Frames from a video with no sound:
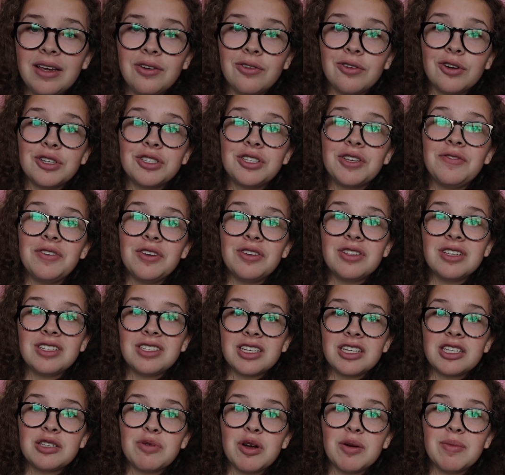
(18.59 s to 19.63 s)
In order to view
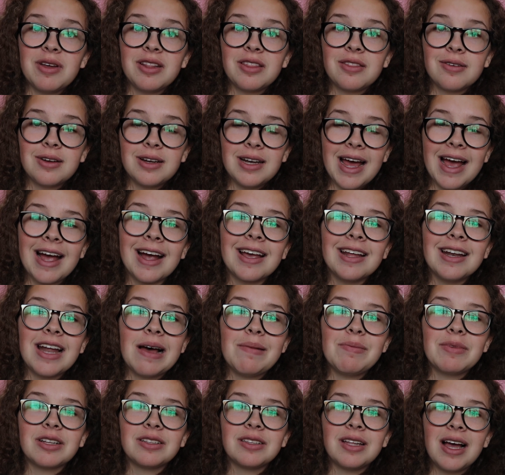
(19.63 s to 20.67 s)
this experiment through an
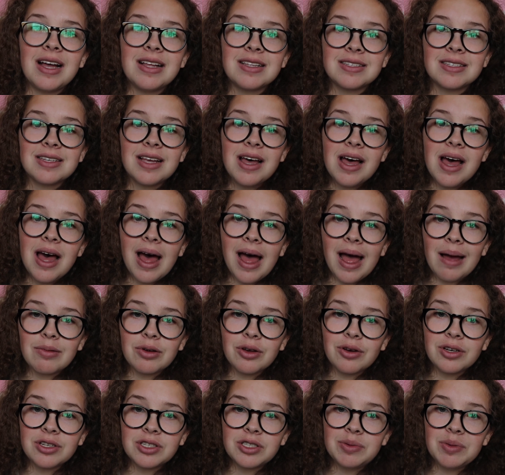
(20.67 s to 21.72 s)
economic lens,
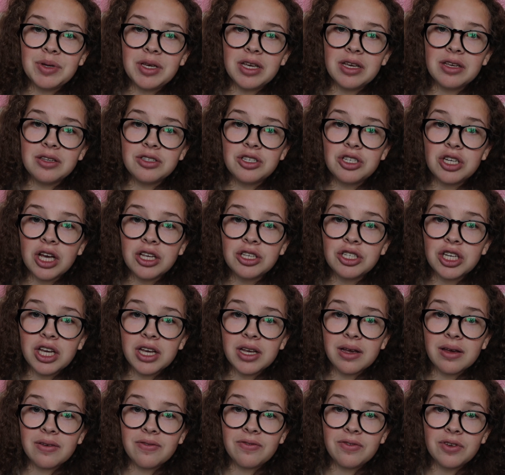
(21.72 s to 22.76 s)
I'm going to be
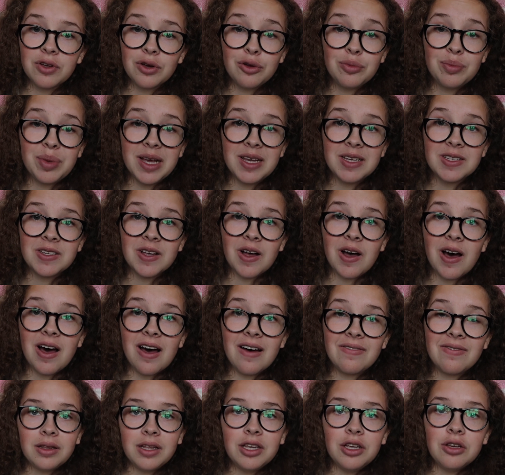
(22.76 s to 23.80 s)
judging food based
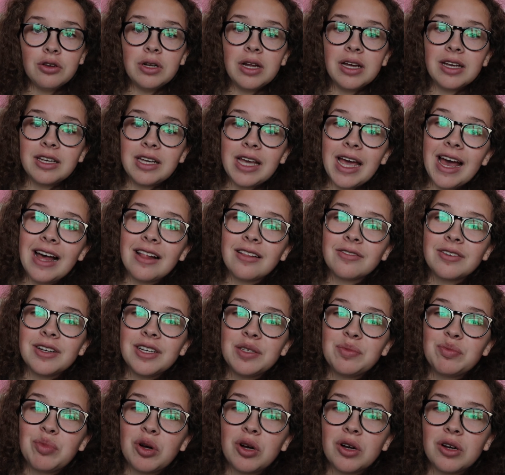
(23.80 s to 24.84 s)
off the unit
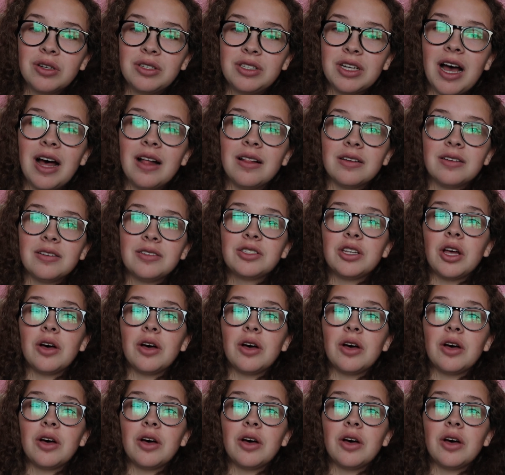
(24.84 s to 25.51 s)
calories per dollar.